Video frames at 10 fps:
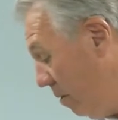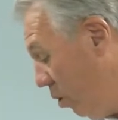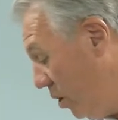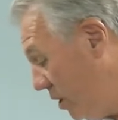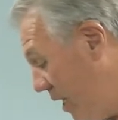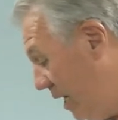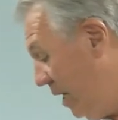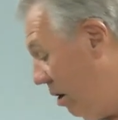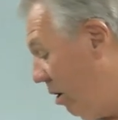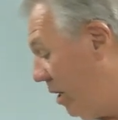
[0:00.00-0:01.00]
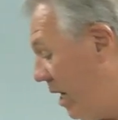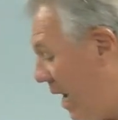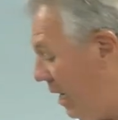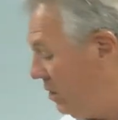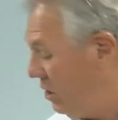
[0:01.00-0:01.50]
the more you study into
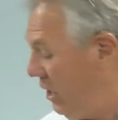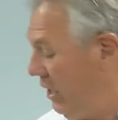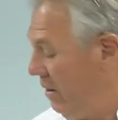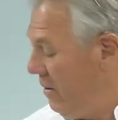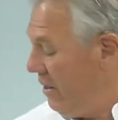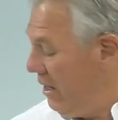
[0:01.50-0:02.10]
archaeology,